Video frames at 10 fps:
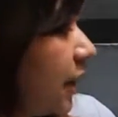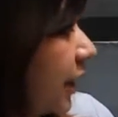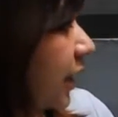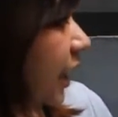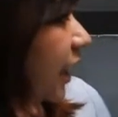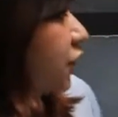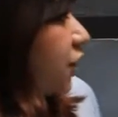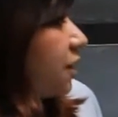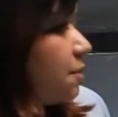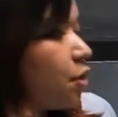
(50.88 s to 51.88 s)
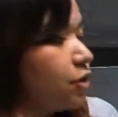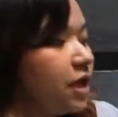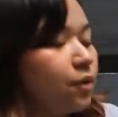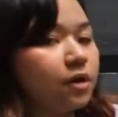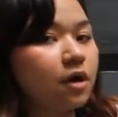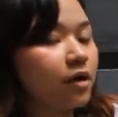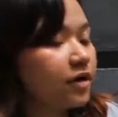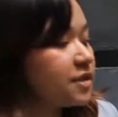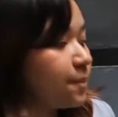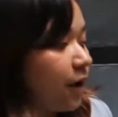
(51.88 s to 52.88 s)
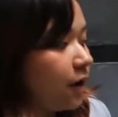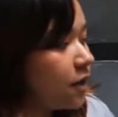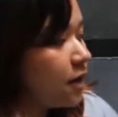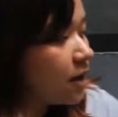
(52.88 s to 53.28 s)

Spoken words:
that each mnemonic will correspond